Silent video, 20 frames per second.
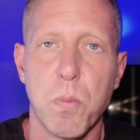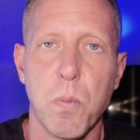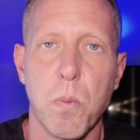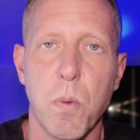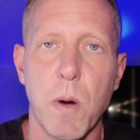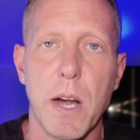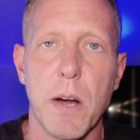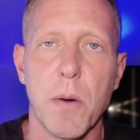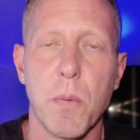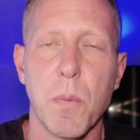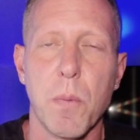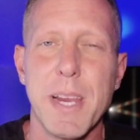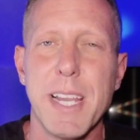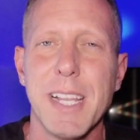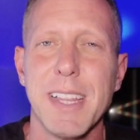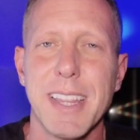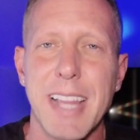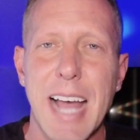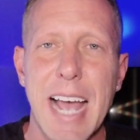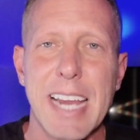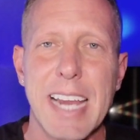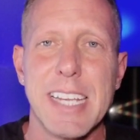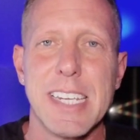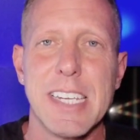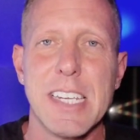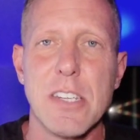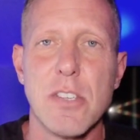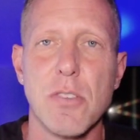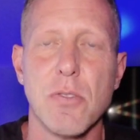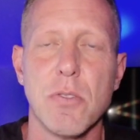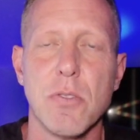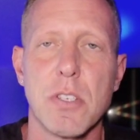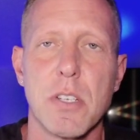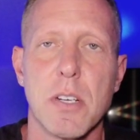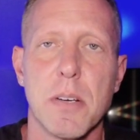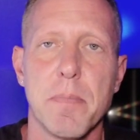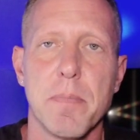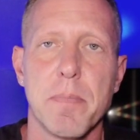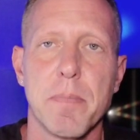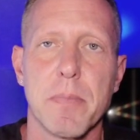where we like to use
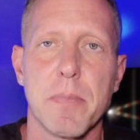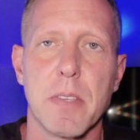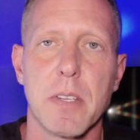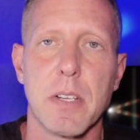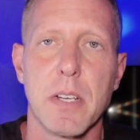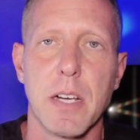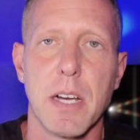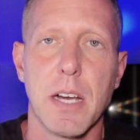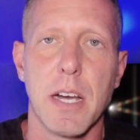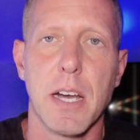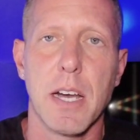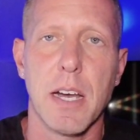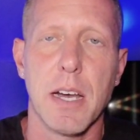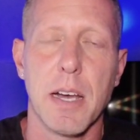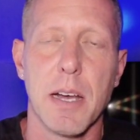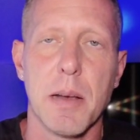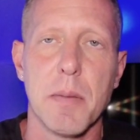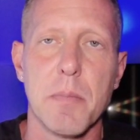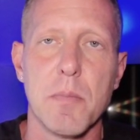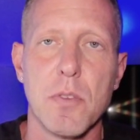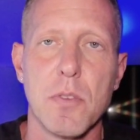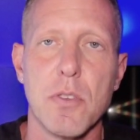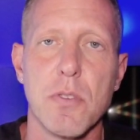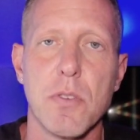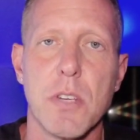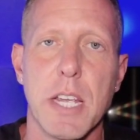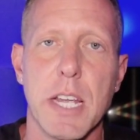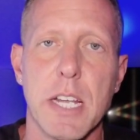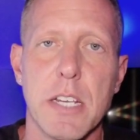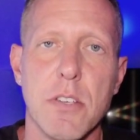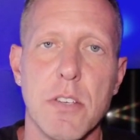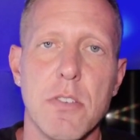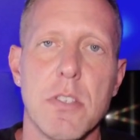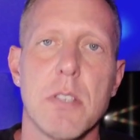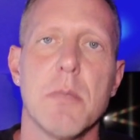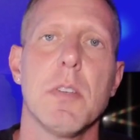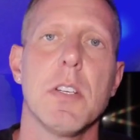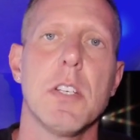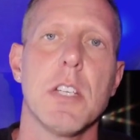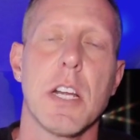them um, you can
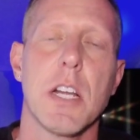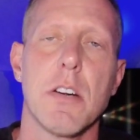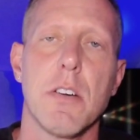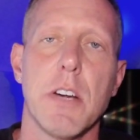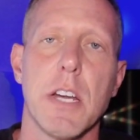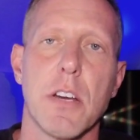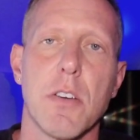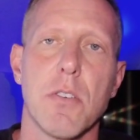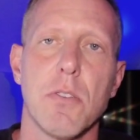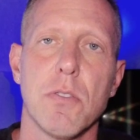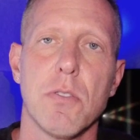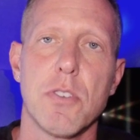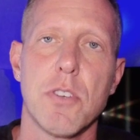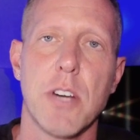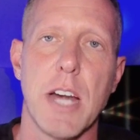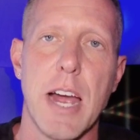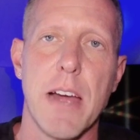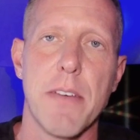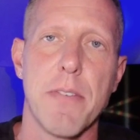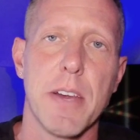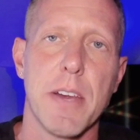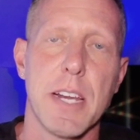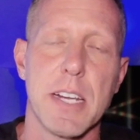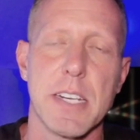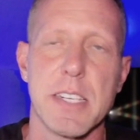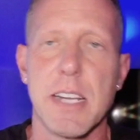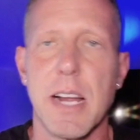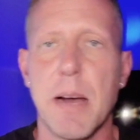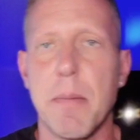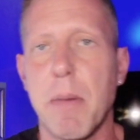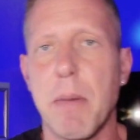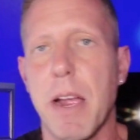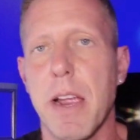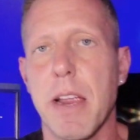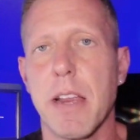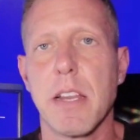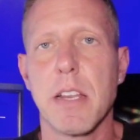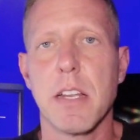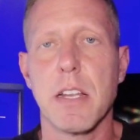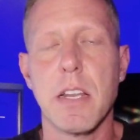use them to generate cold traffic. It's not
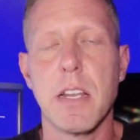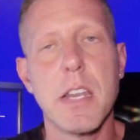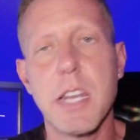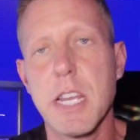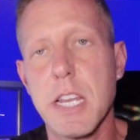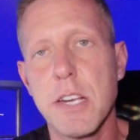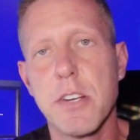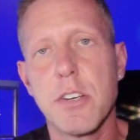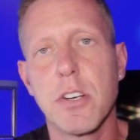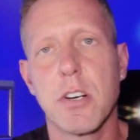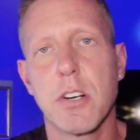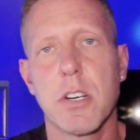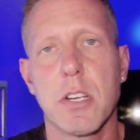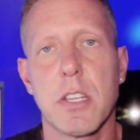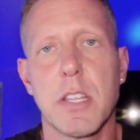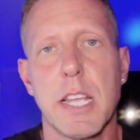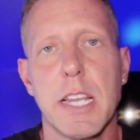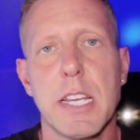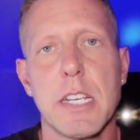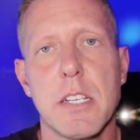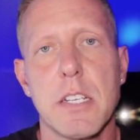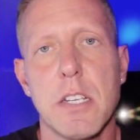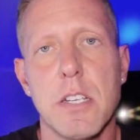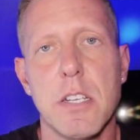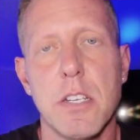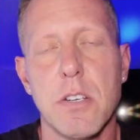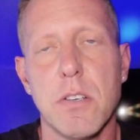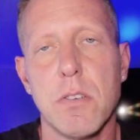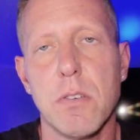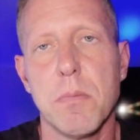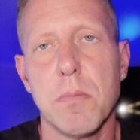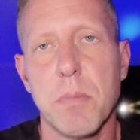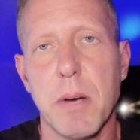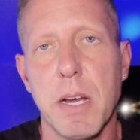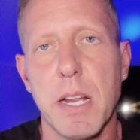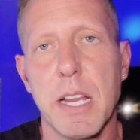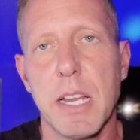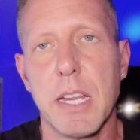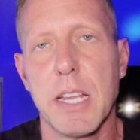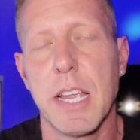my knee jerk thing to do,
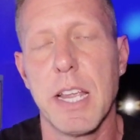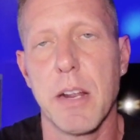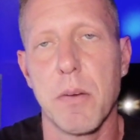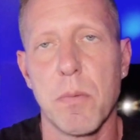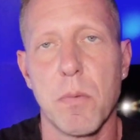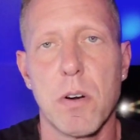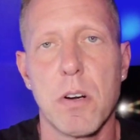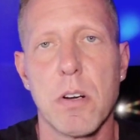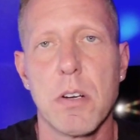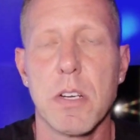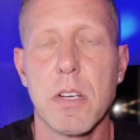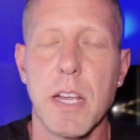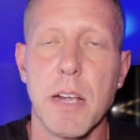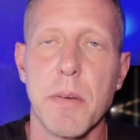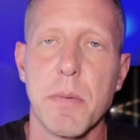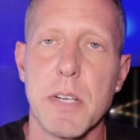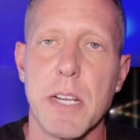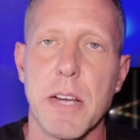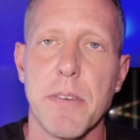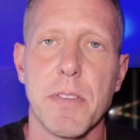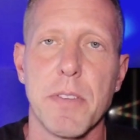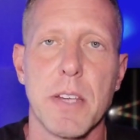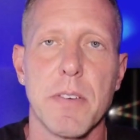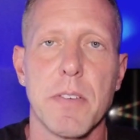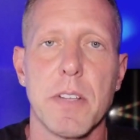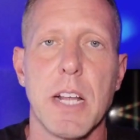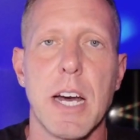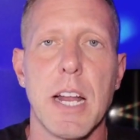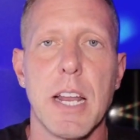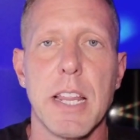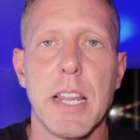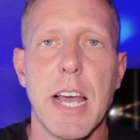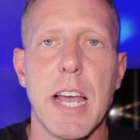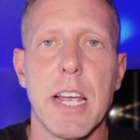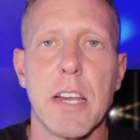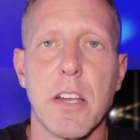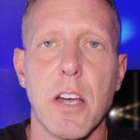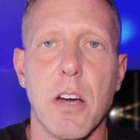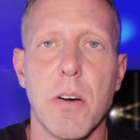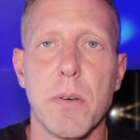but it can work. And we definitely have a lot of
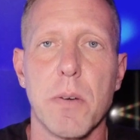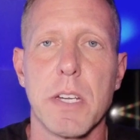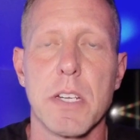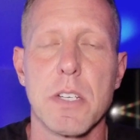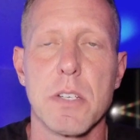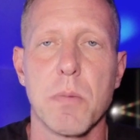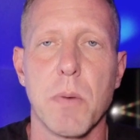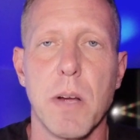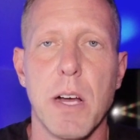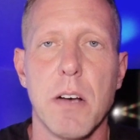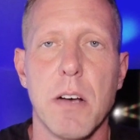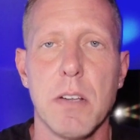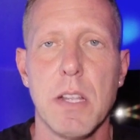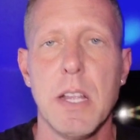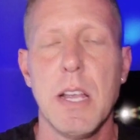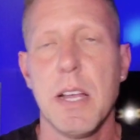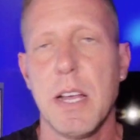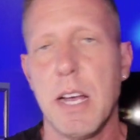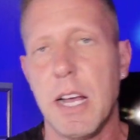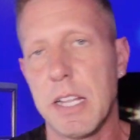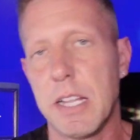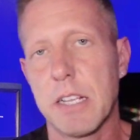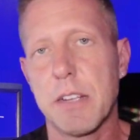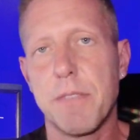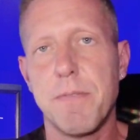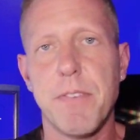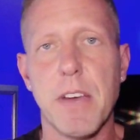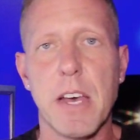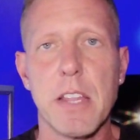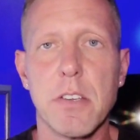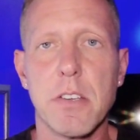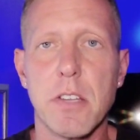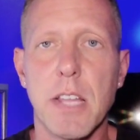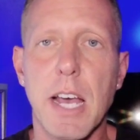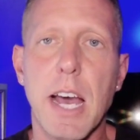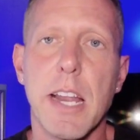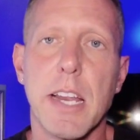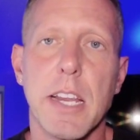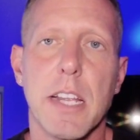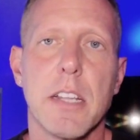that going as well. I like to feather
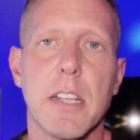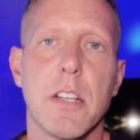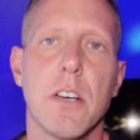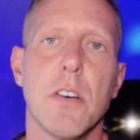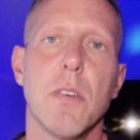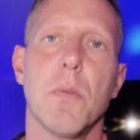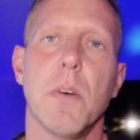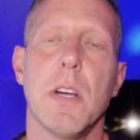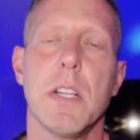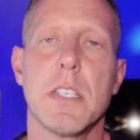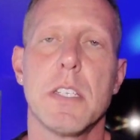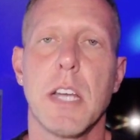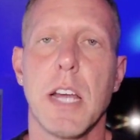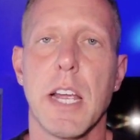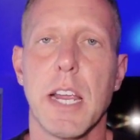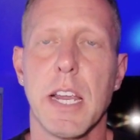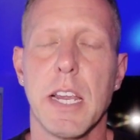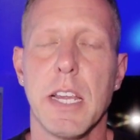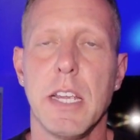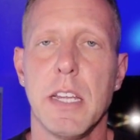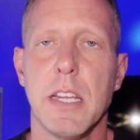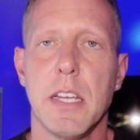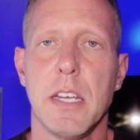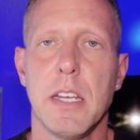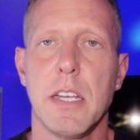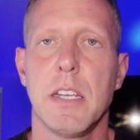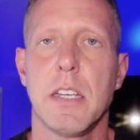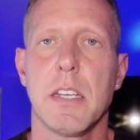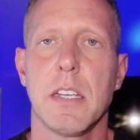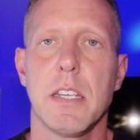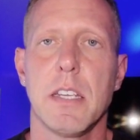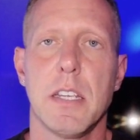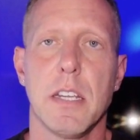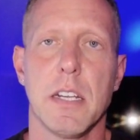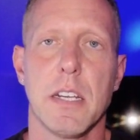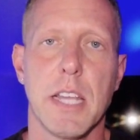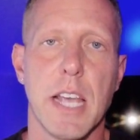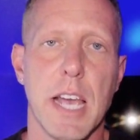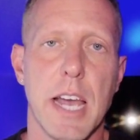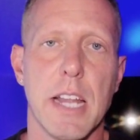that in though once I
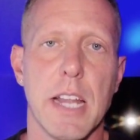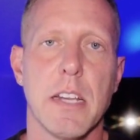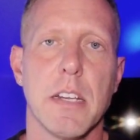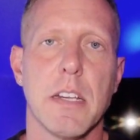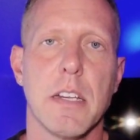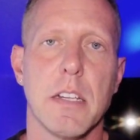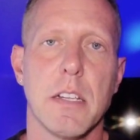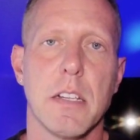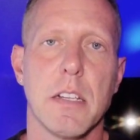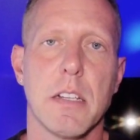can get